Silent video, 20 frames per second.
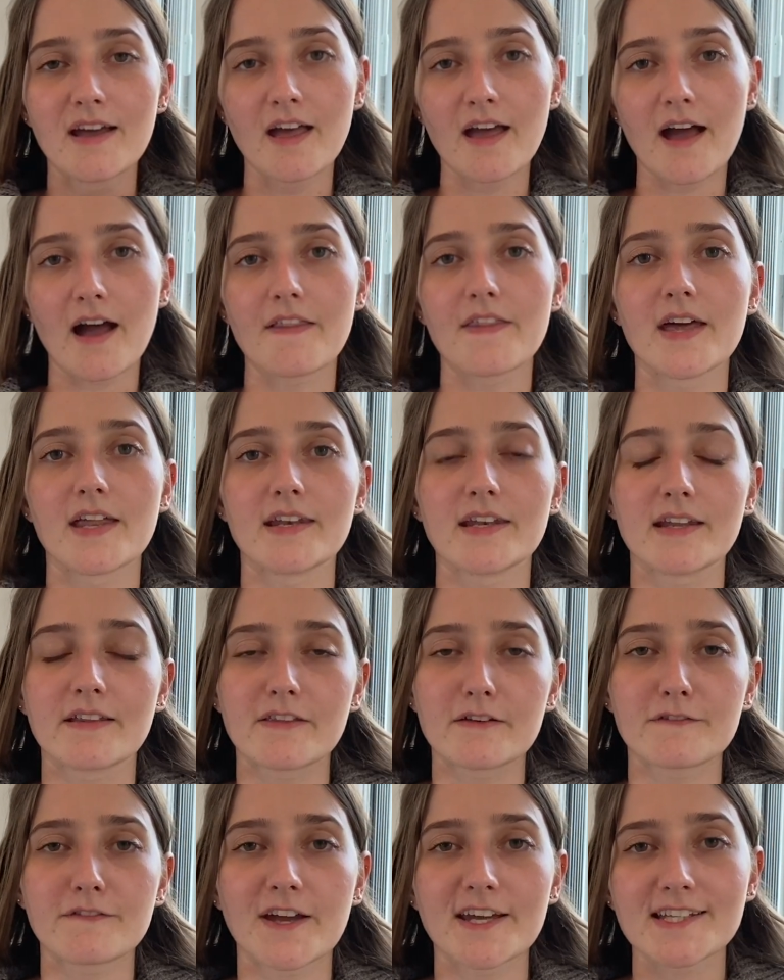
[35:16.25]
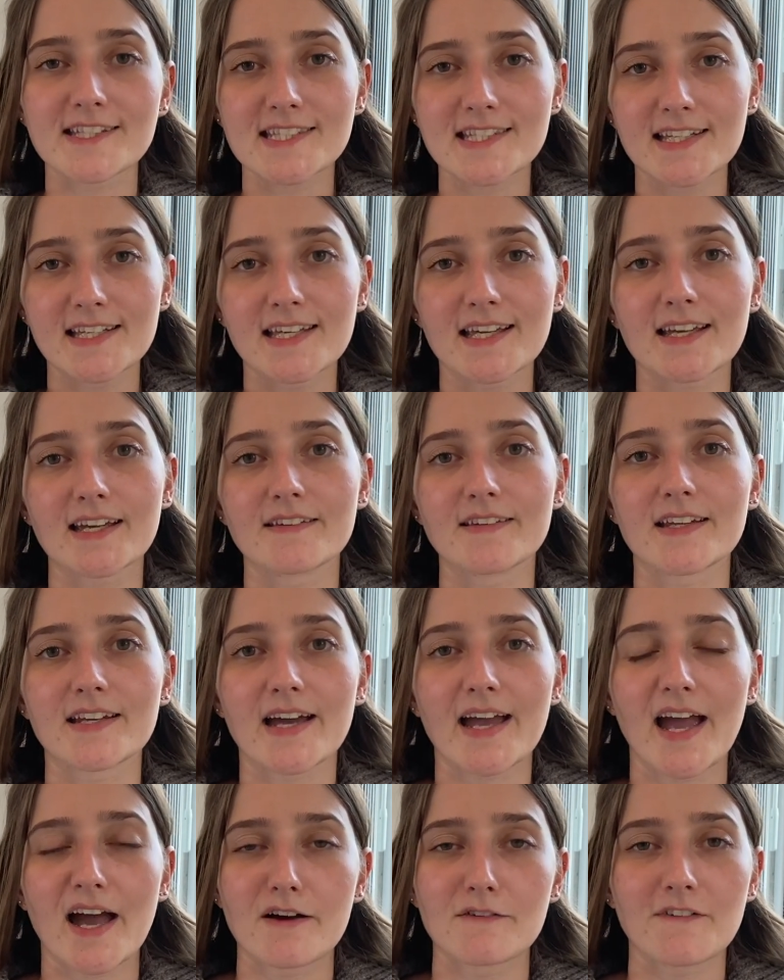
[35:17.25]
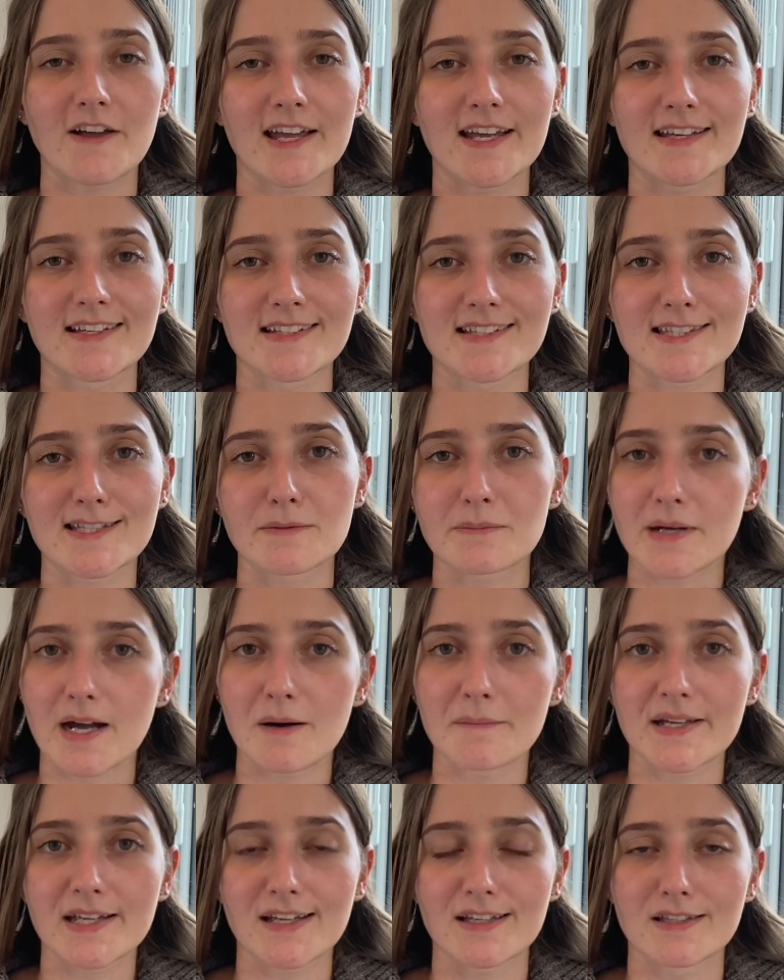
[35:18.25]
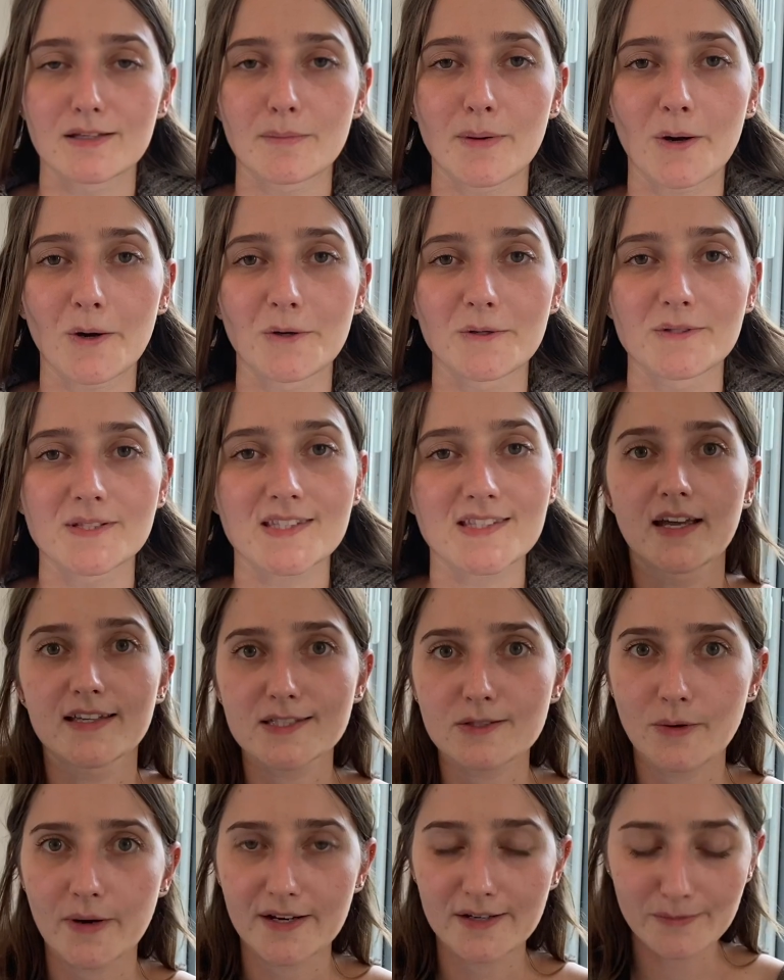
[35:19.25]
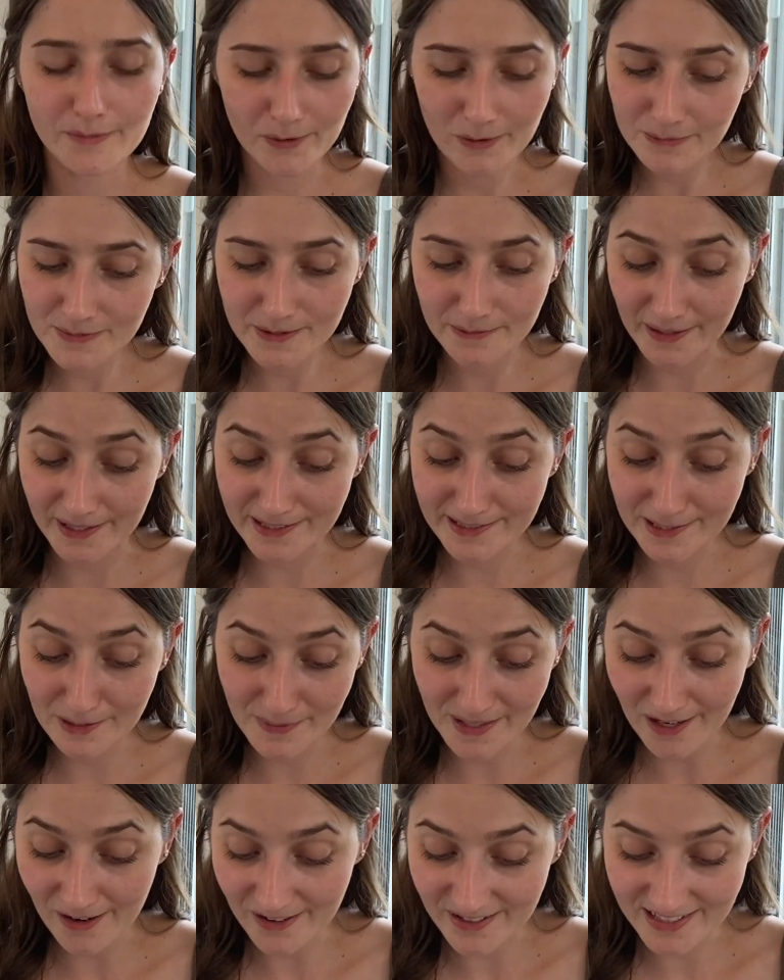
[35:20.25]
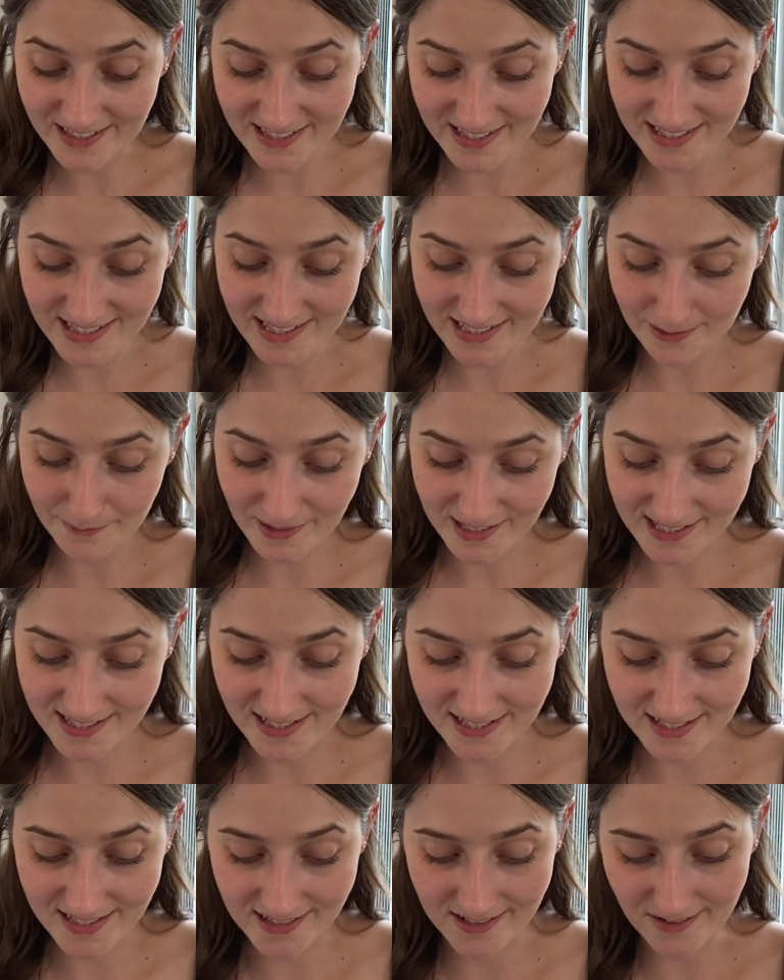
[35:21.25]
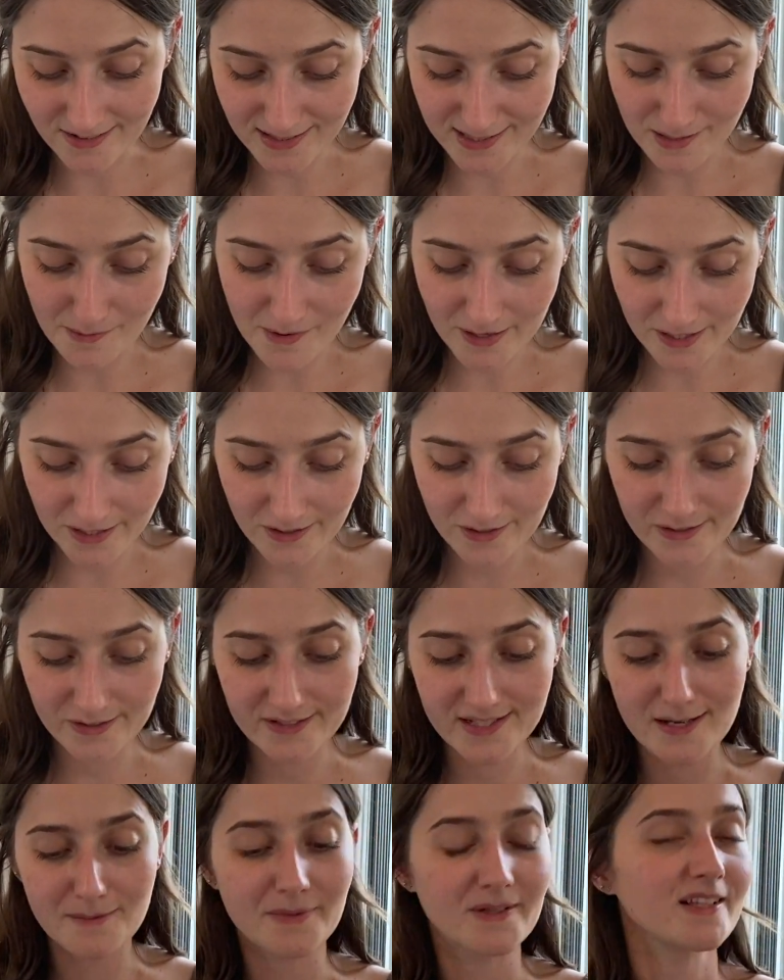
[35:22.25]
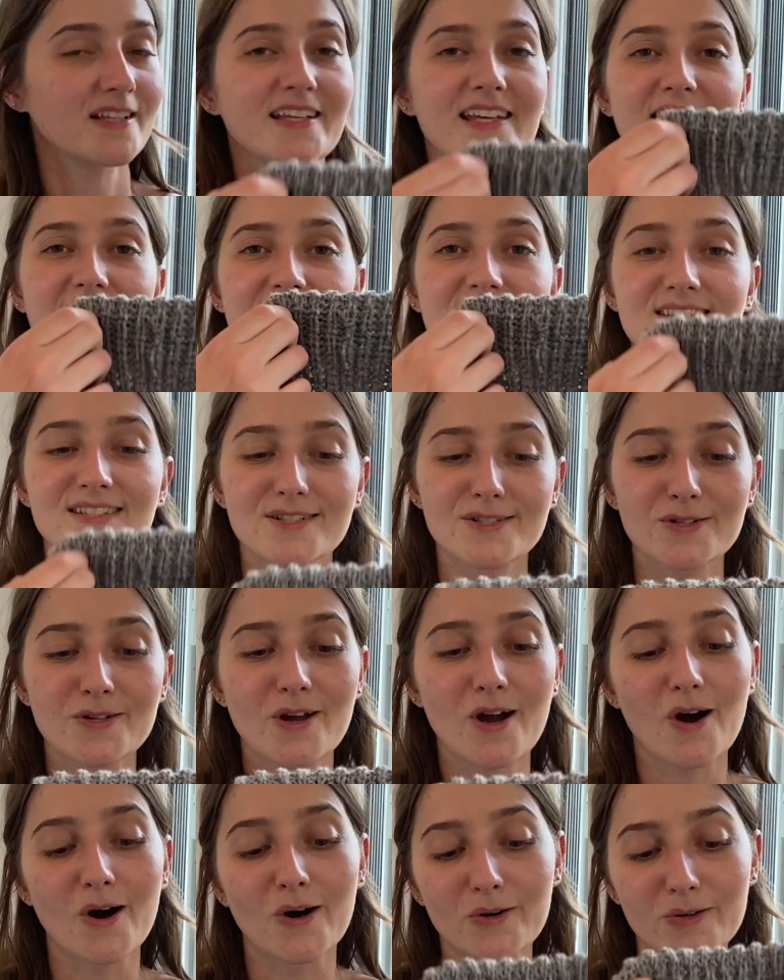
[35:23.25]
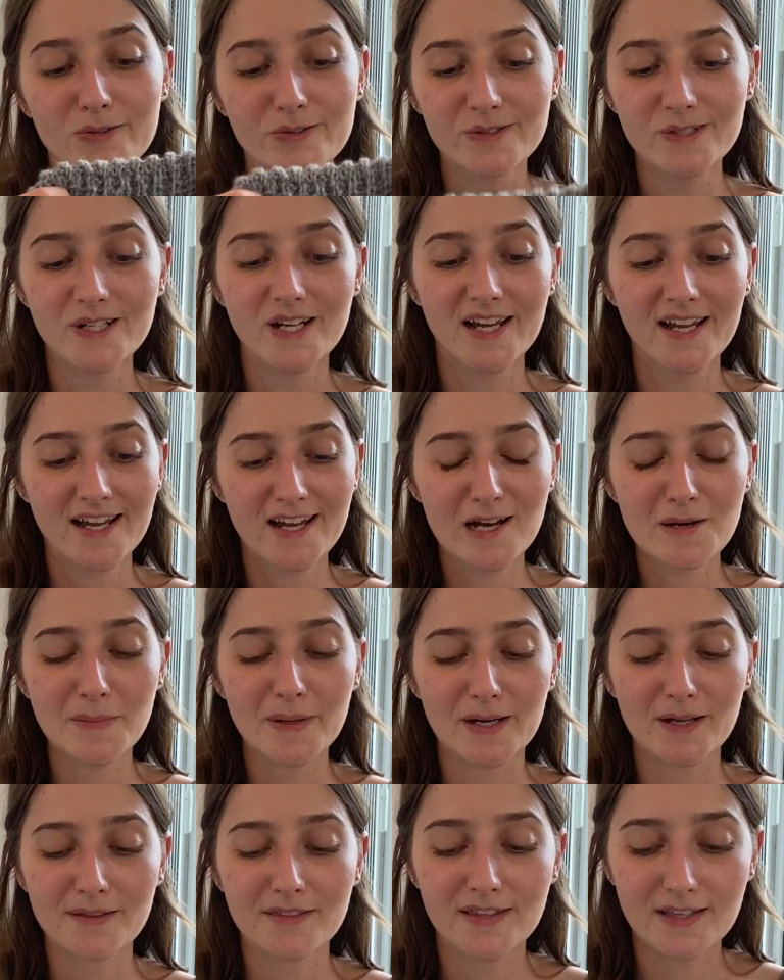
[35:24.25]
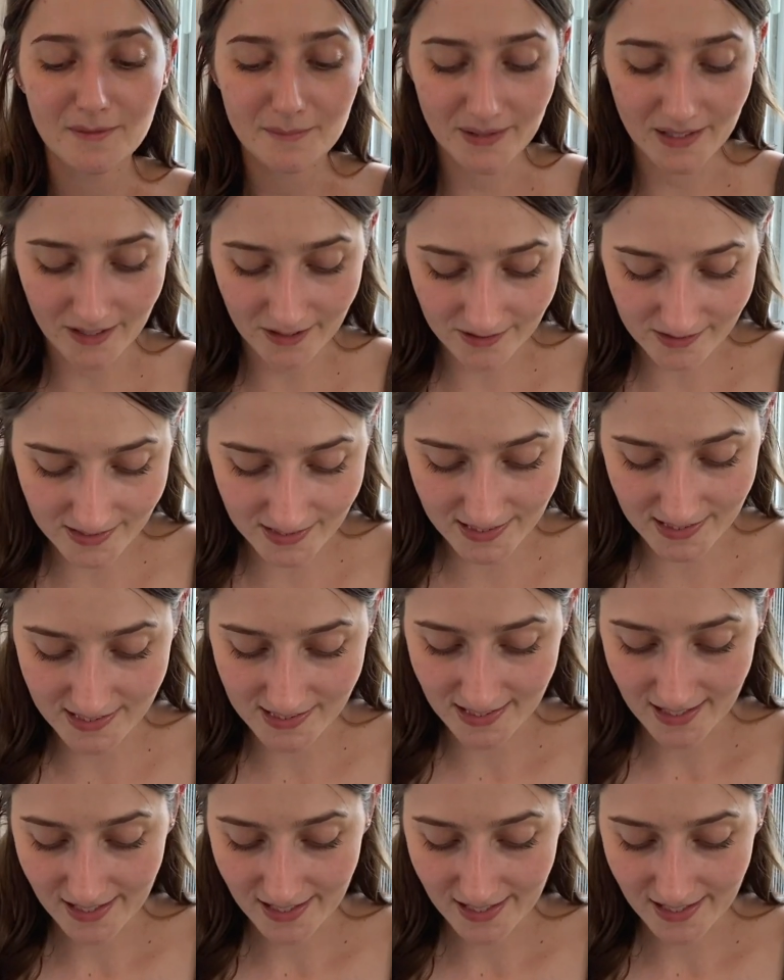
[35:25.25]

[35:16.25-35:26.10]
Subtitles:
and then knit the facing, and then I have a zip coming in the post. It's quite a warm sweater, to be honest. My sister's not someone who typically gets too cold, but I think because